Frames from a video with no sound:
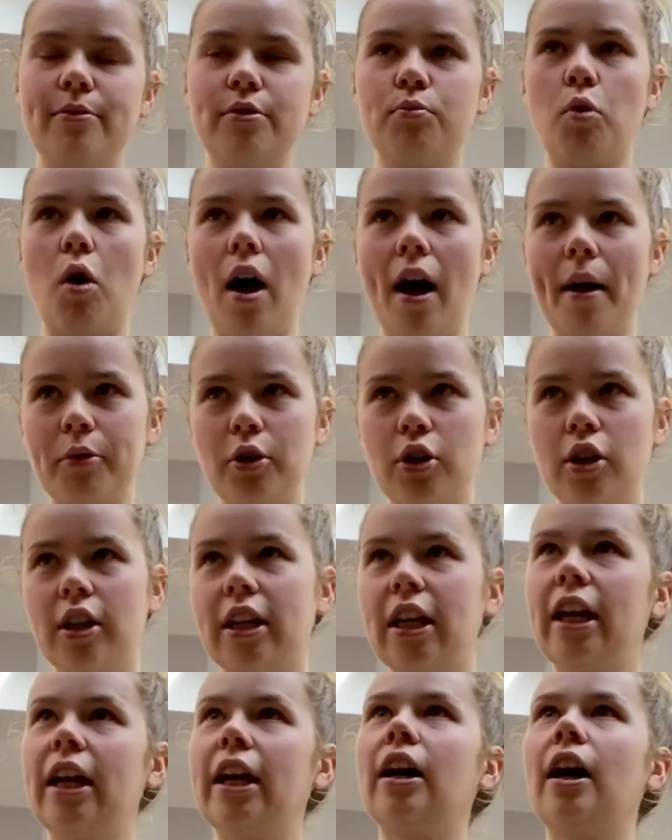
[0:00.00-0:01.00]
of what I'm
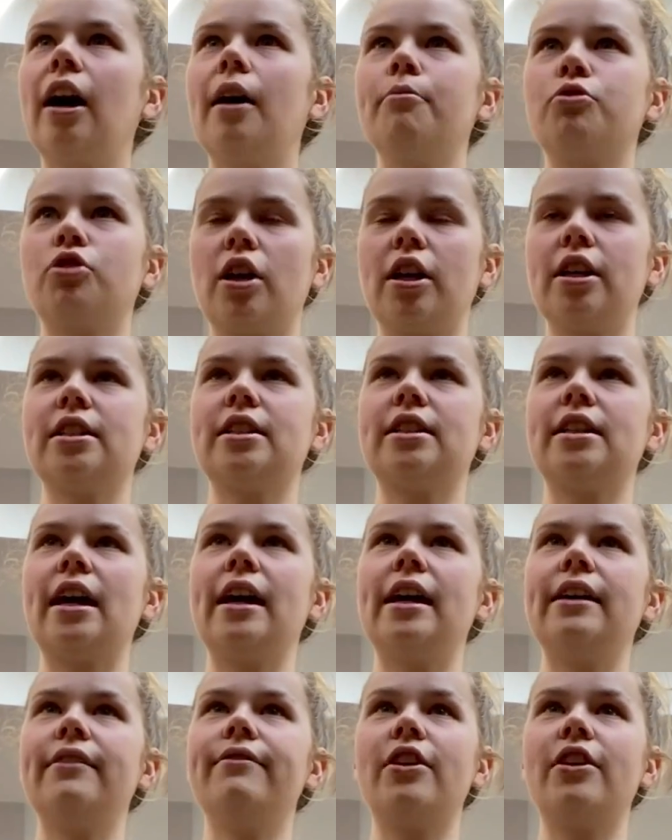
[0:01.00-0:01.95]
cooking, I'm trying to stay